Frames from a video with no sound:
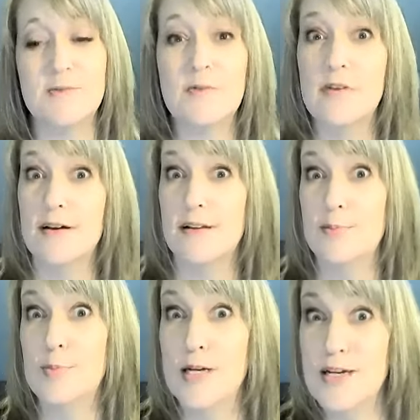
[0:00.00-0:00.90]
We've got
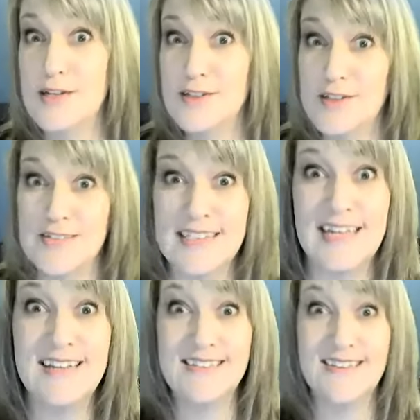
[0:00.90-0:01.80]
a bunch of
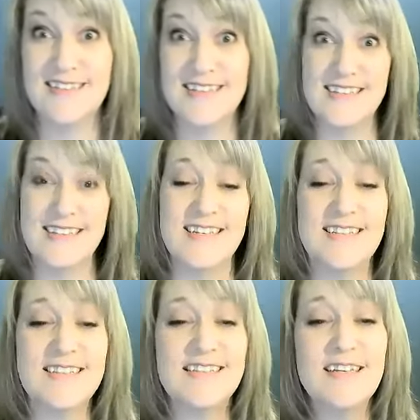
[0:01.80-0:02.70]
signs on this
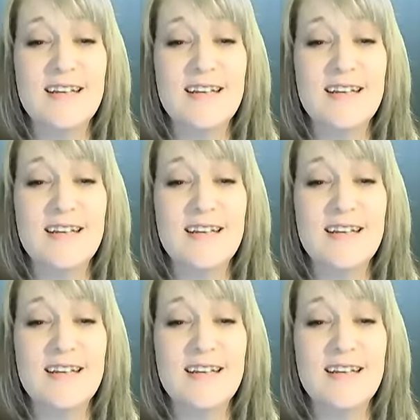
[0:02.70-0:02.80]
list.